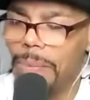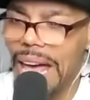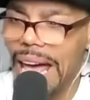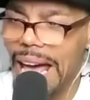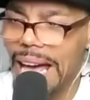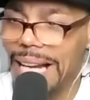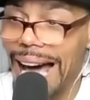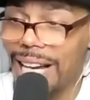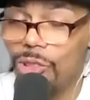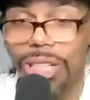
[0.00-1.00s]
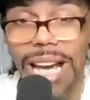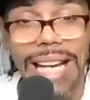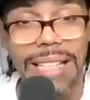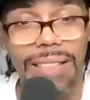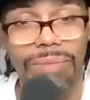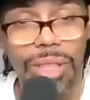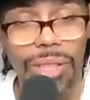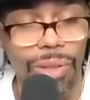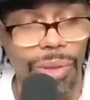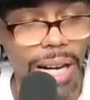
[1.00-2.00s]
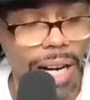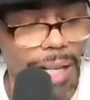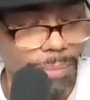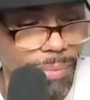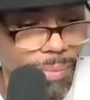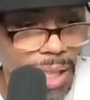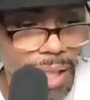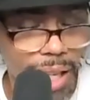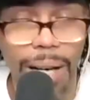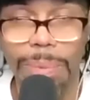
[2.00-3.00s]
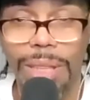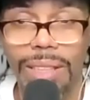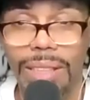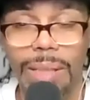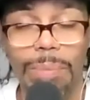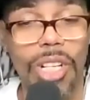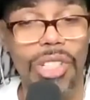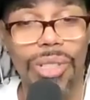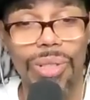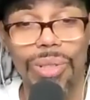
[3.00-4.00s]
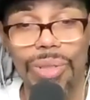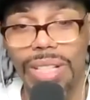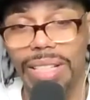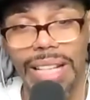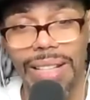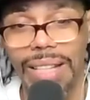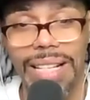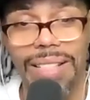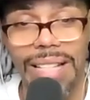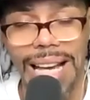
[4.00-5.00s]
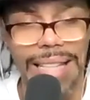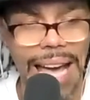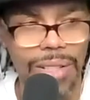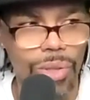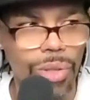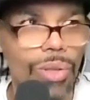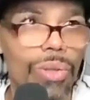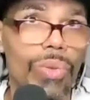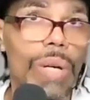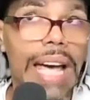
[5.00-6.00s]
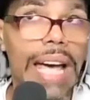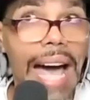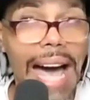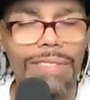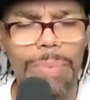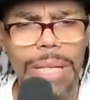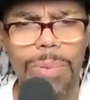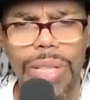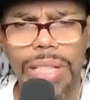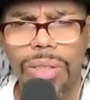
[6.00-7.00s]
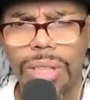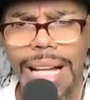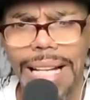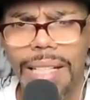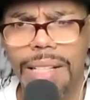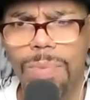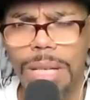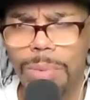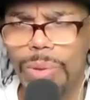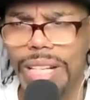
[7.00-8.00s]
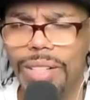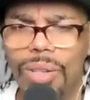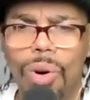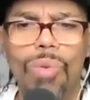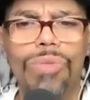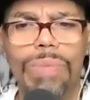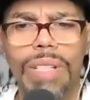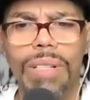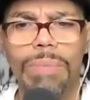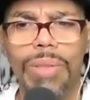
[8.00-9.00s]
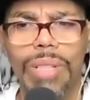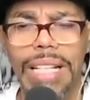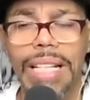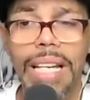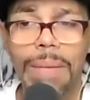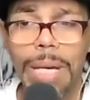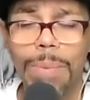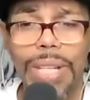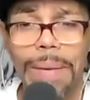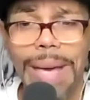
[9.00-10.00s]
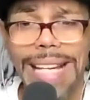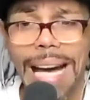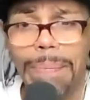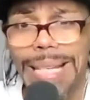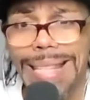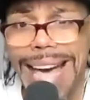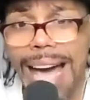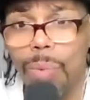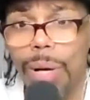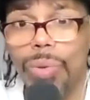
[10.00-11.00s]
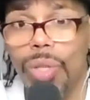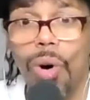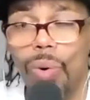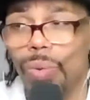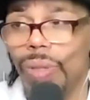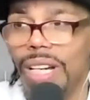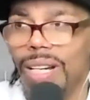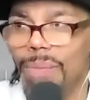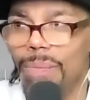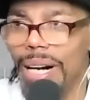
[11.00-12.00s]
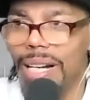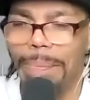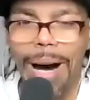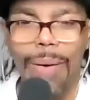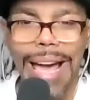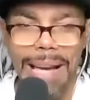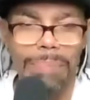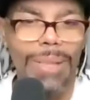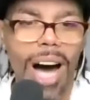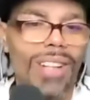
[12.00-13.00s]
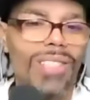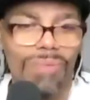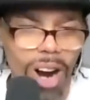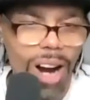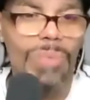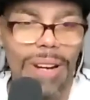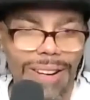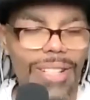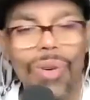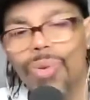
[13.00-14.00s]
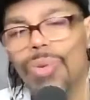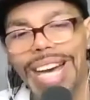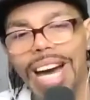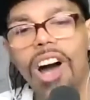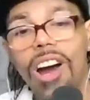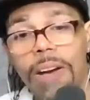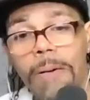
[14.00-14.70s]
And I created, a couple of commercials and things like that to have people that look like us, people that are known from the community, people that may not be that well known, but about 8 blocks of Roxbury know who they are.